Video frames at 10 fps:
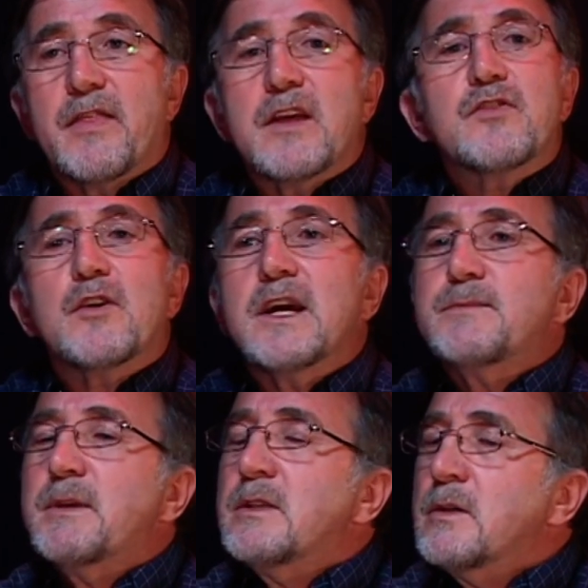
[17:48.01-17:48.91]
that there has
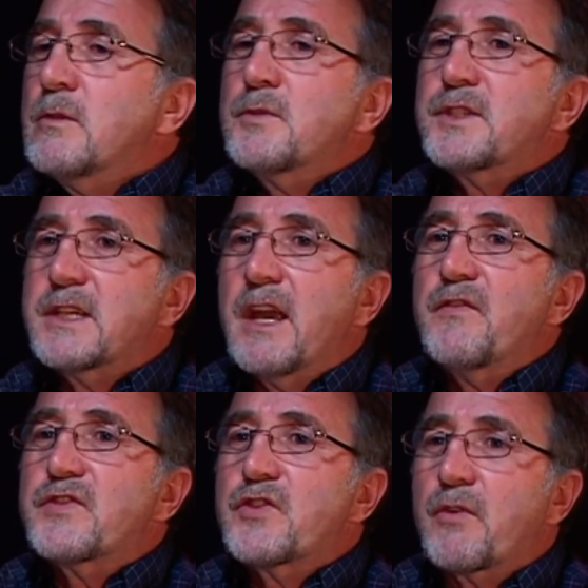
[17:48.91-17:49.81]
been no safe
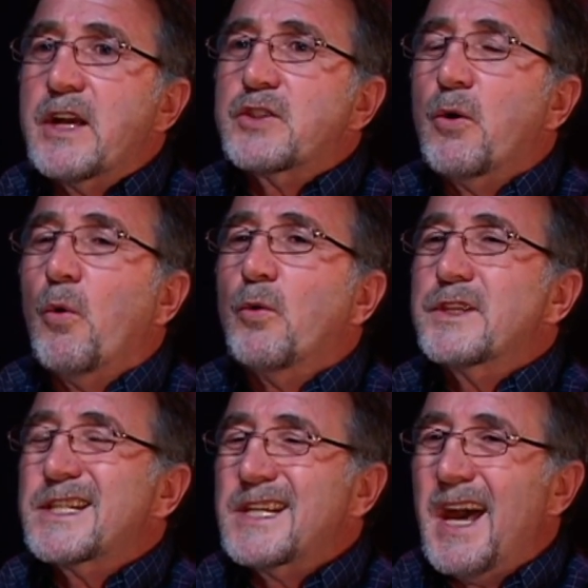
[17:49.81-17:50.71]
threshold
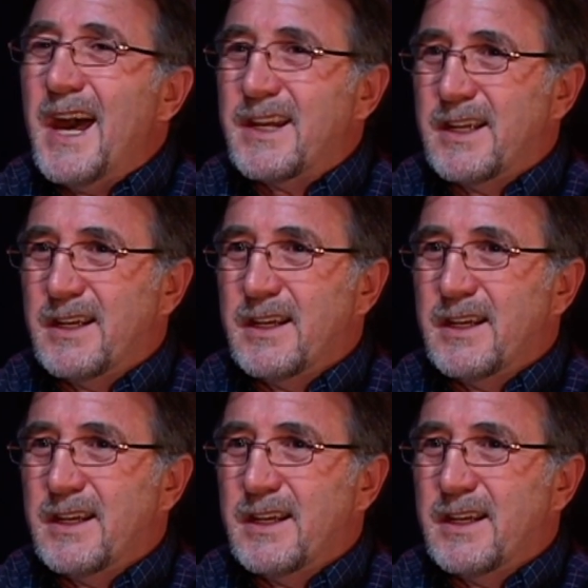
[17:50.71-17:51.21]
set.